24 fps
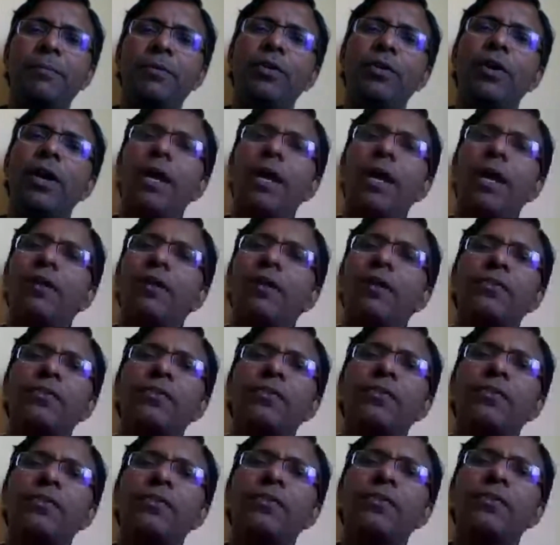program, you
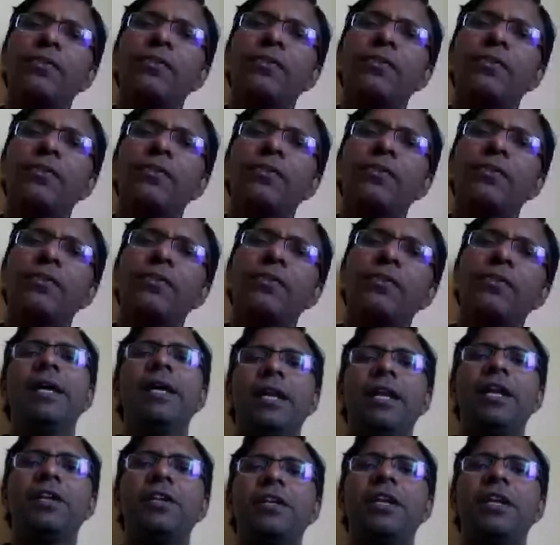have seen enough
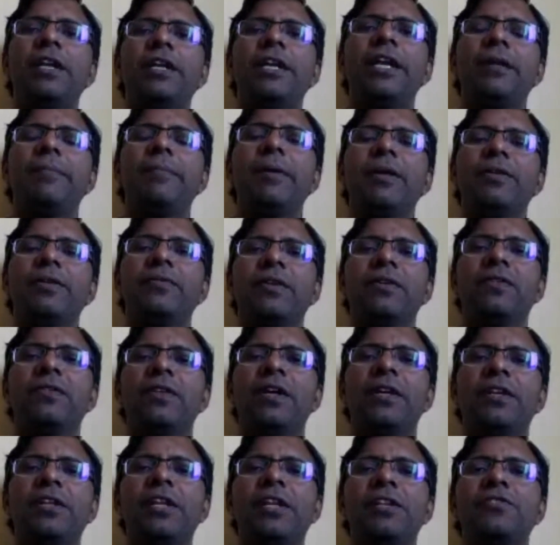of relational
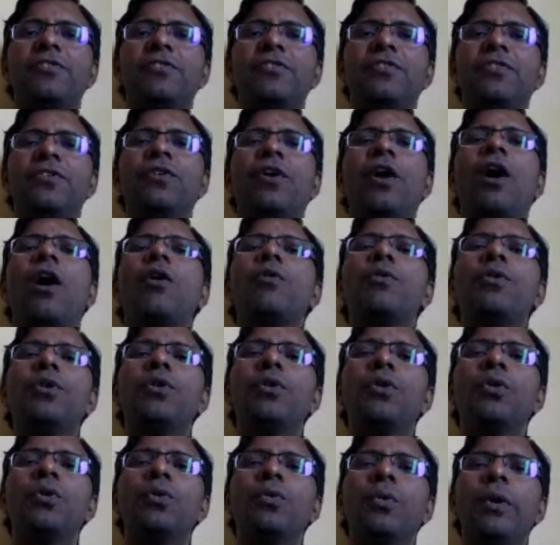databases that tells
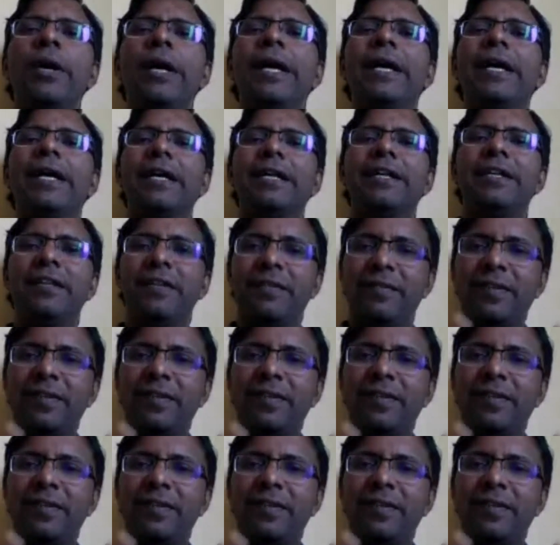you how to